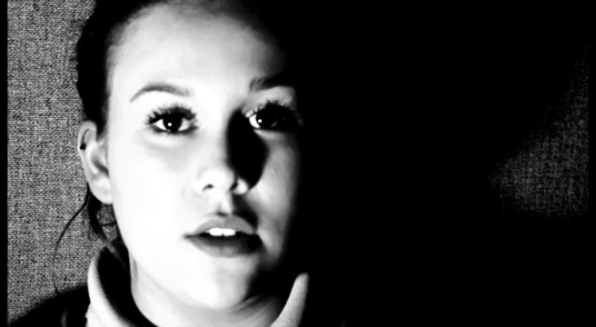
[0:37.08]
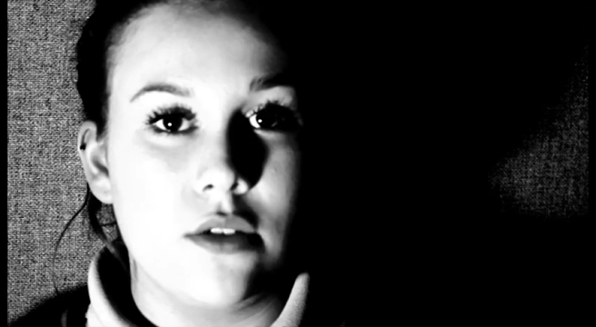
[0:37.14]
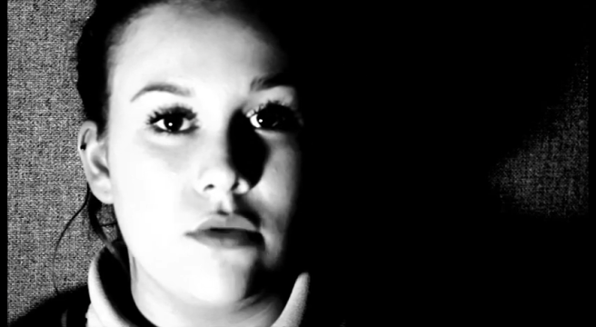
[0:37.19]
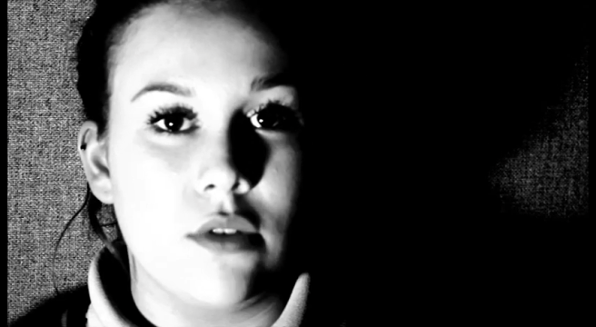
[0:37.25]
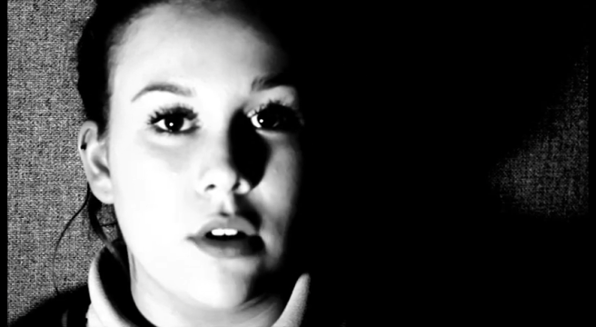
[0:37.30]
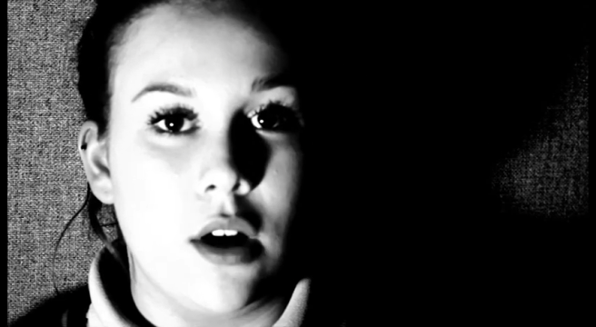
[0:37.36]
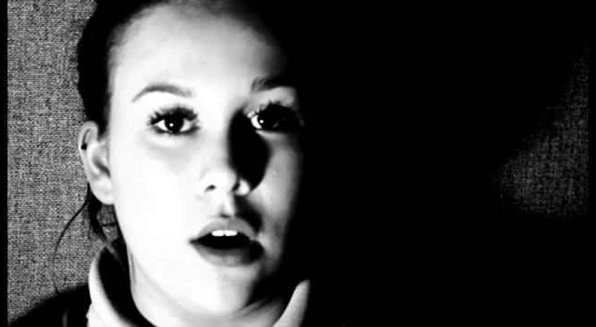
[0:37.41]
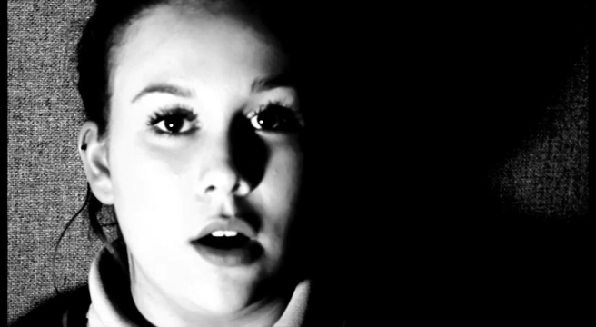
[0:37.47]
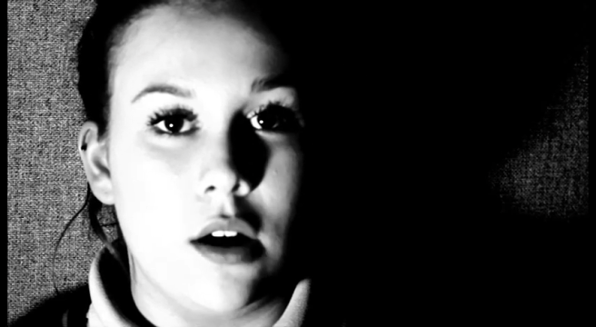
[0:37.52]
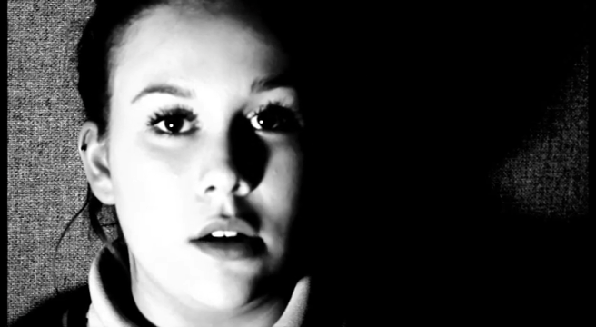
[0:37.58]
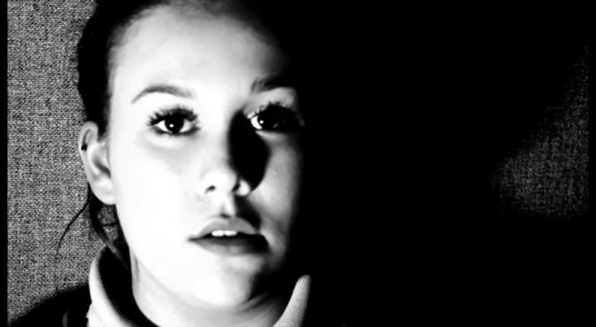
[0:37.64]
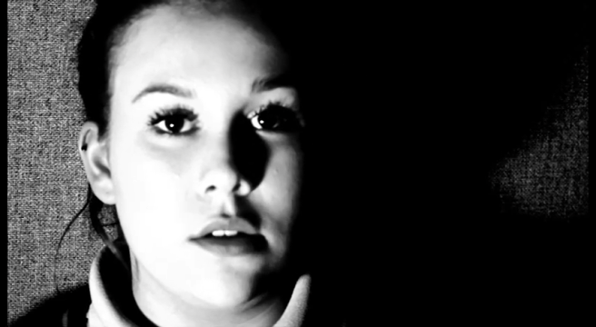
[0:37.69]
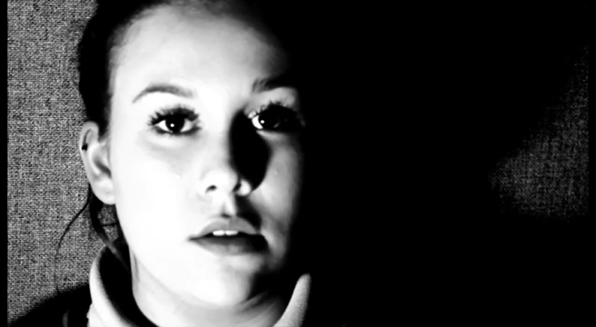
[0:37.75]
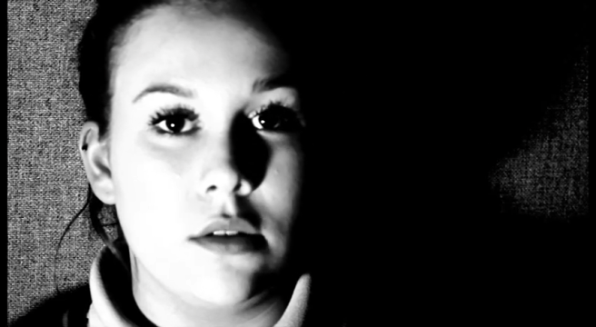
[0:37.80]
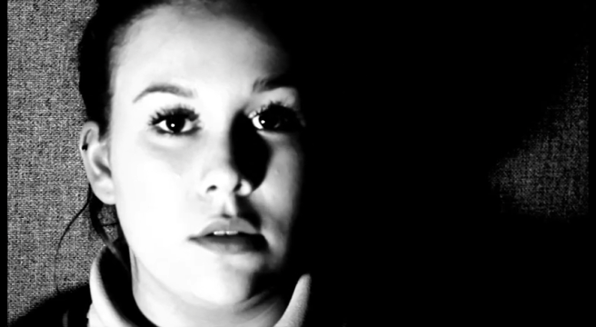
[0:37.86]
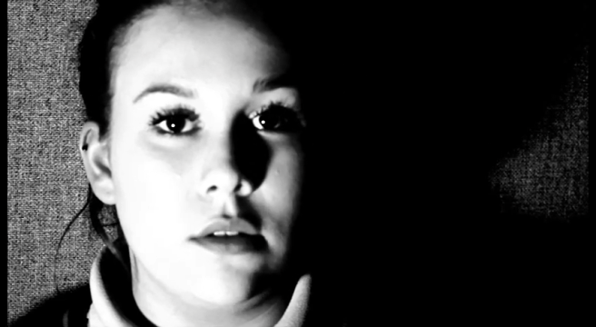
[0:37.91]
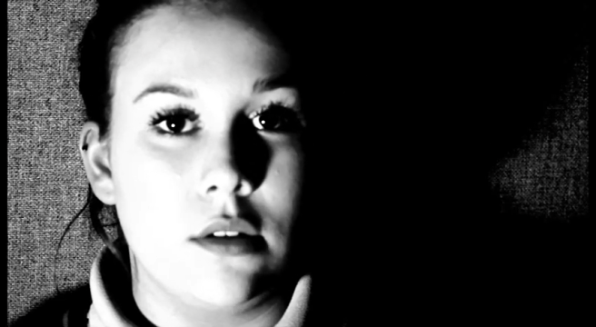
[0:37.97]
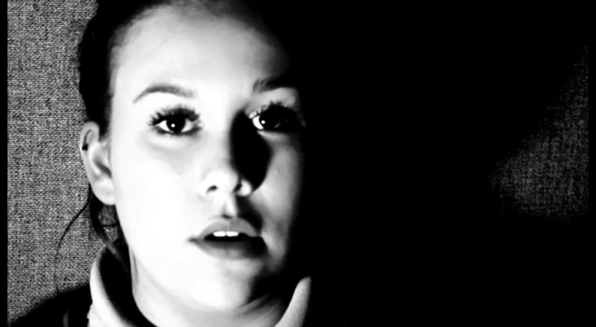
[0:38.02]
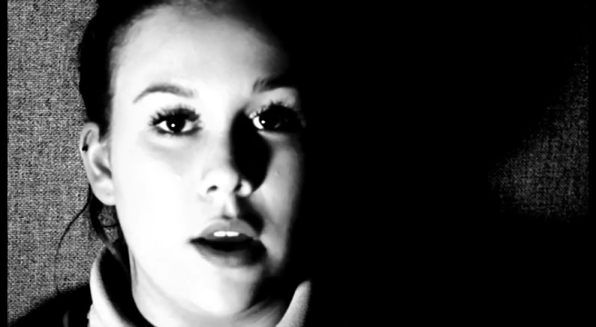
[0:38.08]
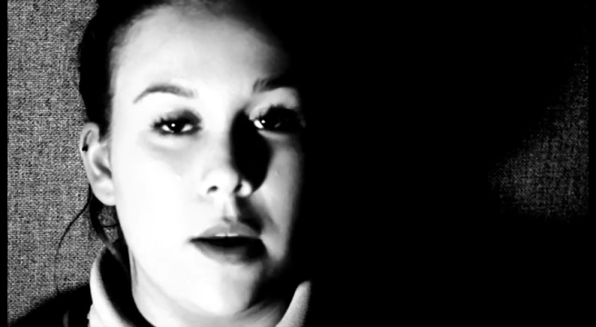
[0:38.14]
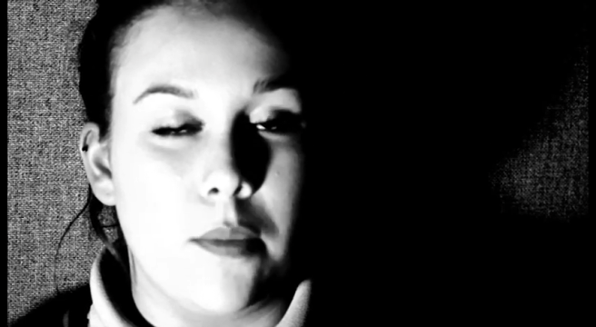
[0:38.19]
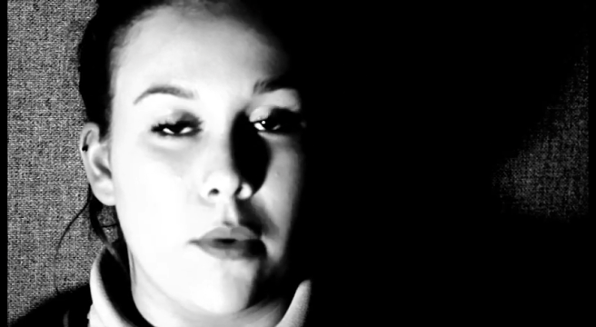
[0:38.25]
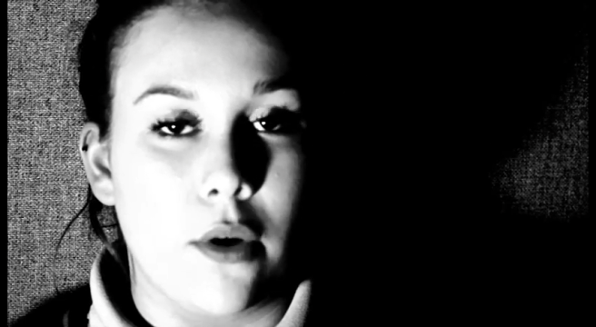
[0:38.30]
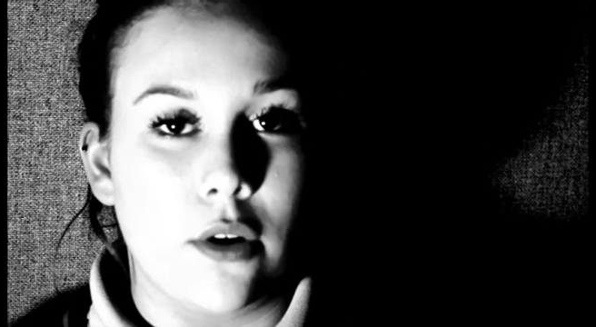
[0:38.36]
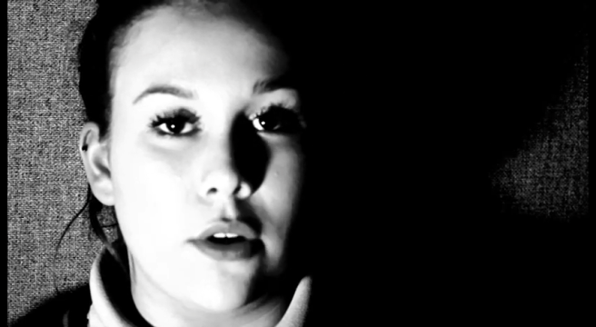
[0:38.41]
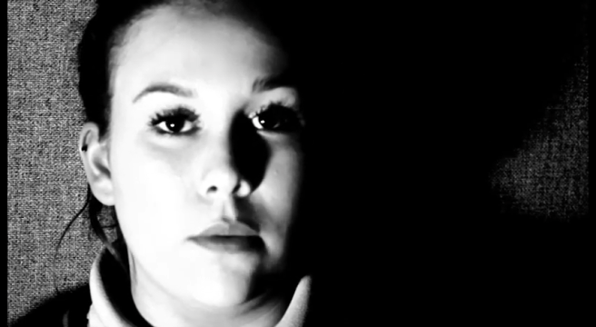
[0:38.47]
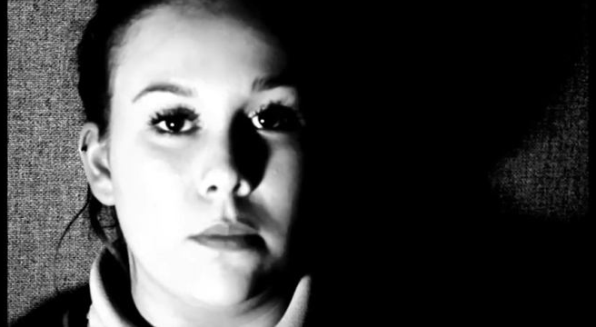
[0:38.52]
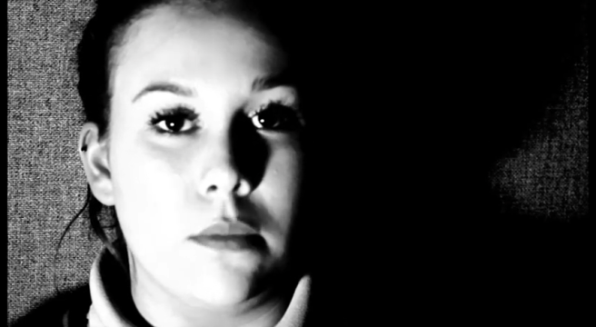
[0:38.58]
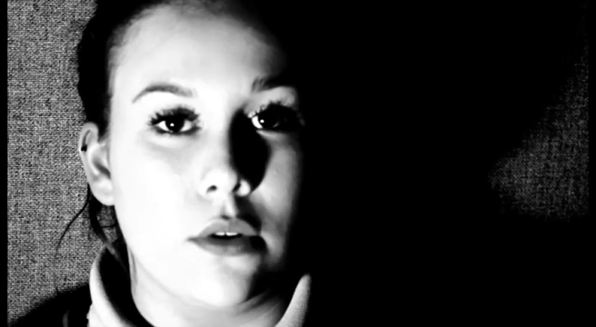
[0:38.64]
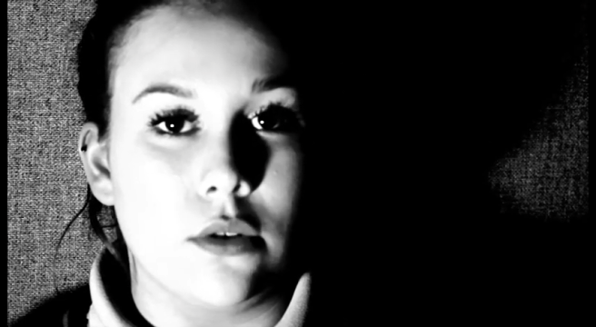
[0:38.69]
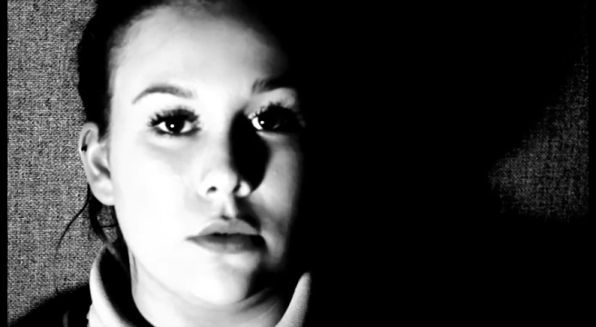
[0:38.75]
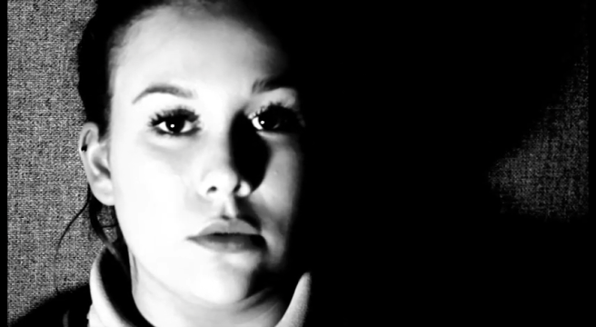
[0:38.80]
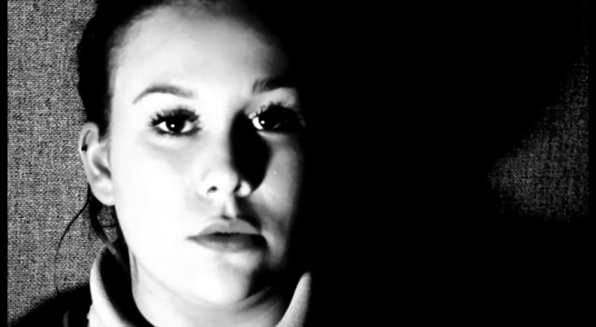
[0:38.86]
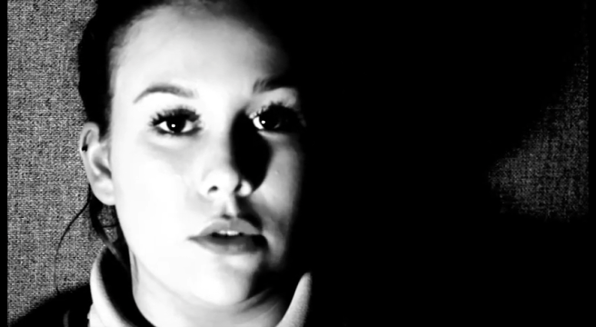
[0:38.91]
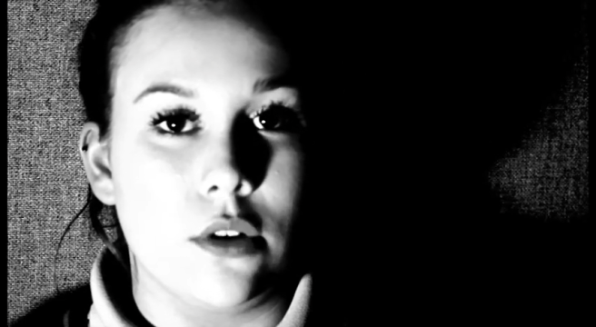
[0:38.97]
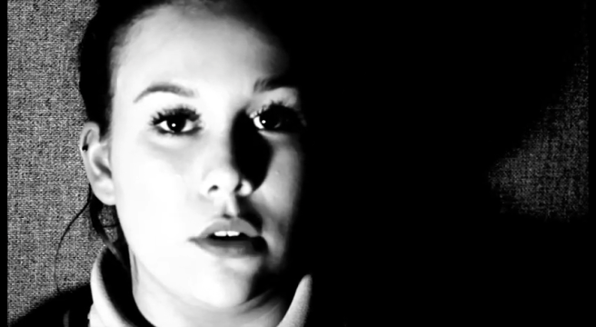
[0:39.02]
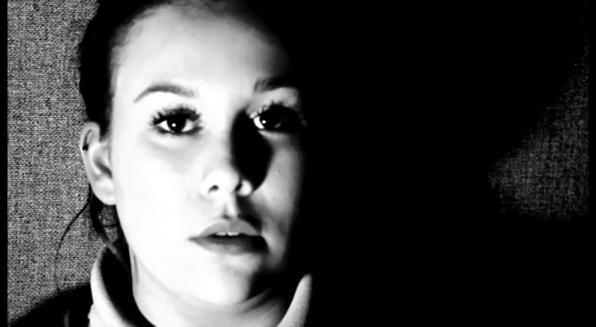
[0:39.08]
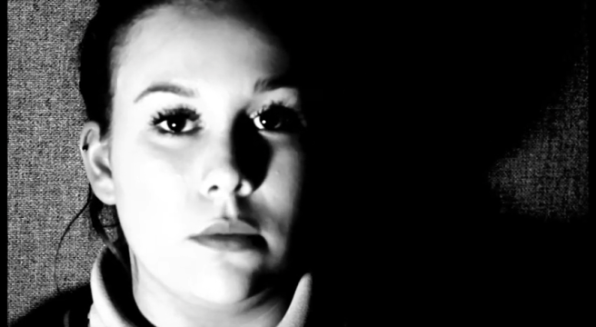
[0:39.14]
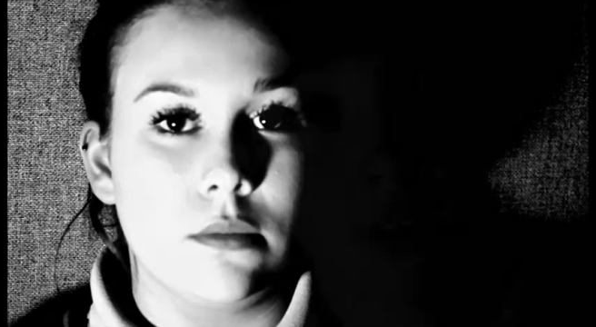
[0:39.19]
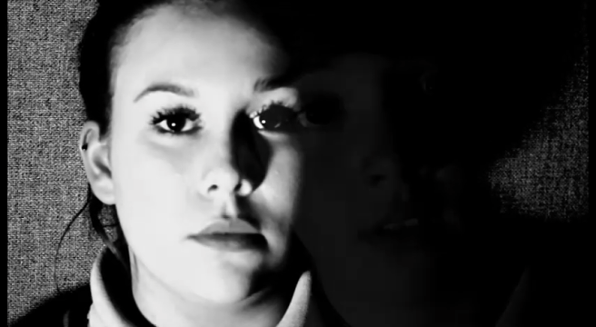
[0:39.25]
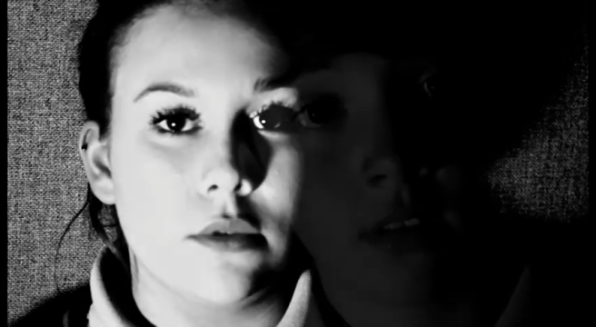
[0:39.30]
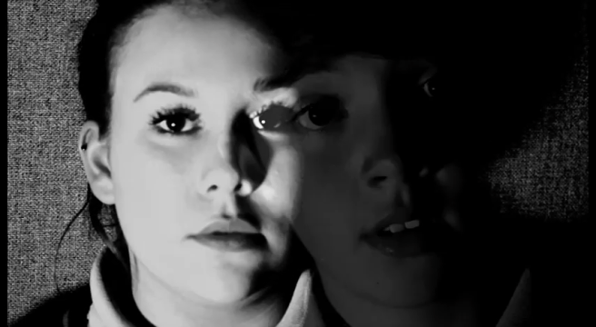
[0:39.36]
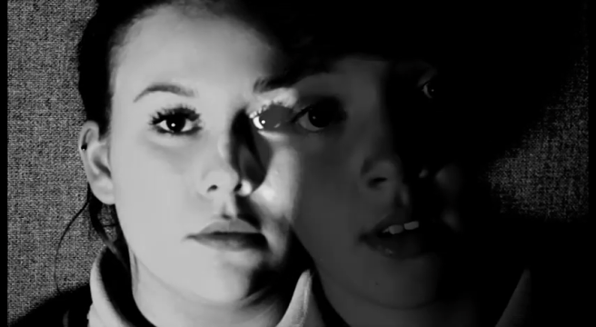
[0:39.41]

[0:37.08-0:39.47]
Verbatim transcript: disregard, a broken bottle top